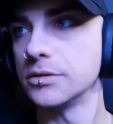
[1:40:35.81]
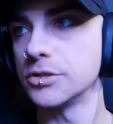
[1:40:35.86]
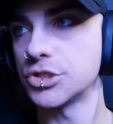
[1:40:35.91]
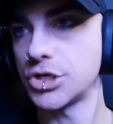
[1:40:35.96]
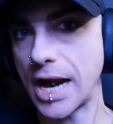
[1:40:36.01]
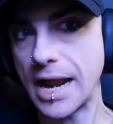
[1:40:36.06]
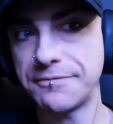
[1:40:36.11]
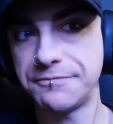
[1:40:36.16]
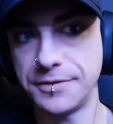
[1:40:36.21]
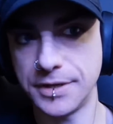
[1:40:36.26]

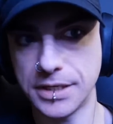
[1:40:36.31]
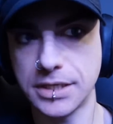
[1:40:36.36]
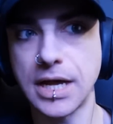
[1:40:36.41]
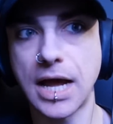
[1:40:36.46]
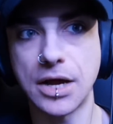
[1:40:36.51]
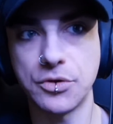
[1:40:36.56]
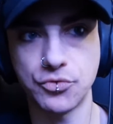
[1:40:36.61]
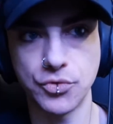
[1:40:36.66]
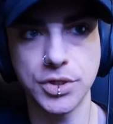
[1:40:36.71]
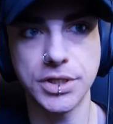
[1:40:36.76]
traffic
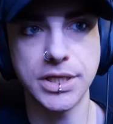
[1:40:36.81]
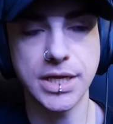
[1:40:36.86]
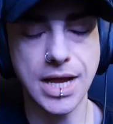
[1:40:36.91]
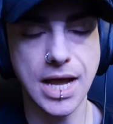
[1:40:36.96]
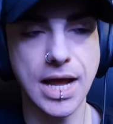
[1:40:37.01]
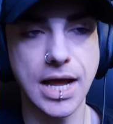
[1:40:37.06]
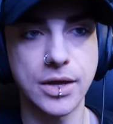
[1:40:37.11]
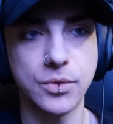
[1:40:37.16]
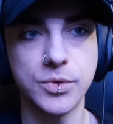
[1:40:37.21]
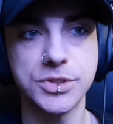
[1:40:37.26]
got really
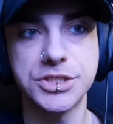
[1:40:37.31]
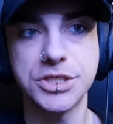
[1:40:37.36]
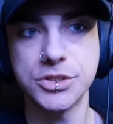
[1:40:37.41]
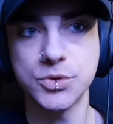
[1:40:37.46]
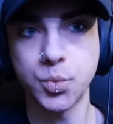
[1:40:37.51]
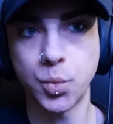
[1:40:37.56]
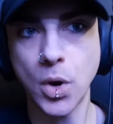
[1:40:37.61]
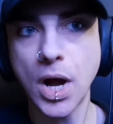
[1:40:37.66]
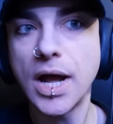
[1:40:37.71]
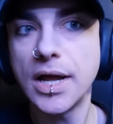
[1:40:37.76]
high, which
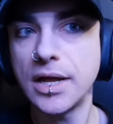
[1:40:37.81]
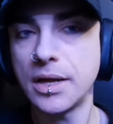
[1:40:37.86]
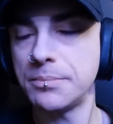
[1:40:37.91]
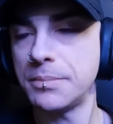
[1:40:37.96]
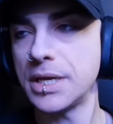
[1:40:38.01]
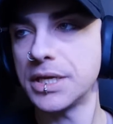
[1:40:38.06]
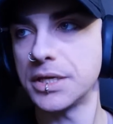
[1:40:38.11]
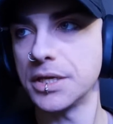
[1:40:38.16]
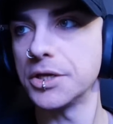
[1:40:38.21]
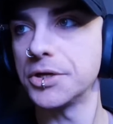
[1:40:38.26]
is why I'm
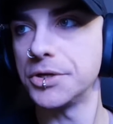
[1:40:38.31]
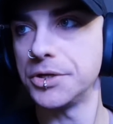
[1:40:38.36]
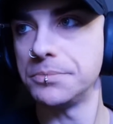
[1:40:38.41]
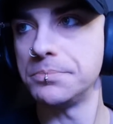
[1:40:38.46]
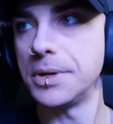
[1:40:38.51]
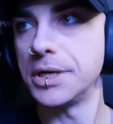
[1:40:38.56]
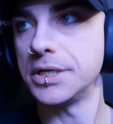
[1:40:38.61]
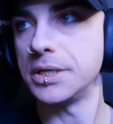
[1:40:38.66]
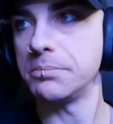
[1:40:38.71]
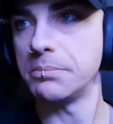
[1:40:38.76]
making good
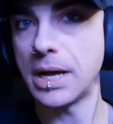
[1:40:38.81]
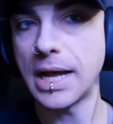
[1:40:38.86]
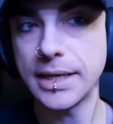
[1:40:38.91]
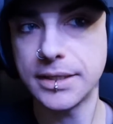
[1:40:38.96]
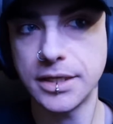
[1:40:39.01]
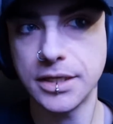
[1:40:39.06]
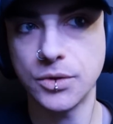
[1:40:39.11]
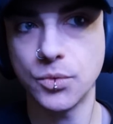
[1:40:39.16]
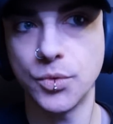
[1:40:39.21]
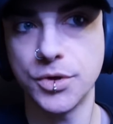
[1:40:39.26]
money
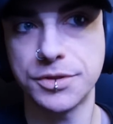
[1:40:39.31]
mining